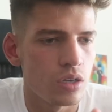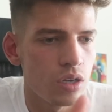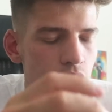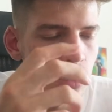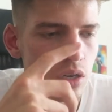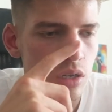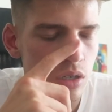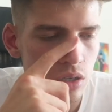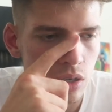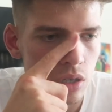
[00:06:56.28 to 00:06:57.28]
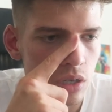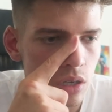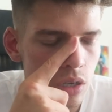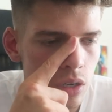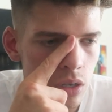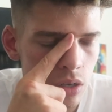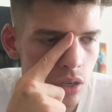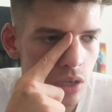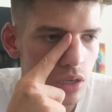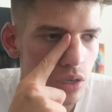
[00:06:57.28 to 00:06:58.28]

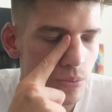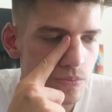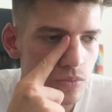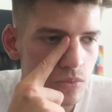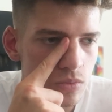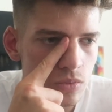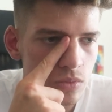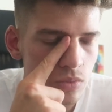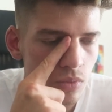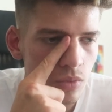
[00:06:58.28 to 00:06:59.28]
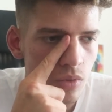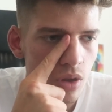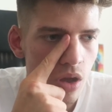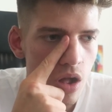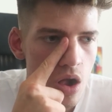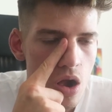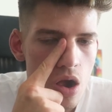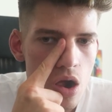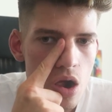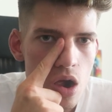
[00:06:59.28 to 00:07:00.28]
(silence)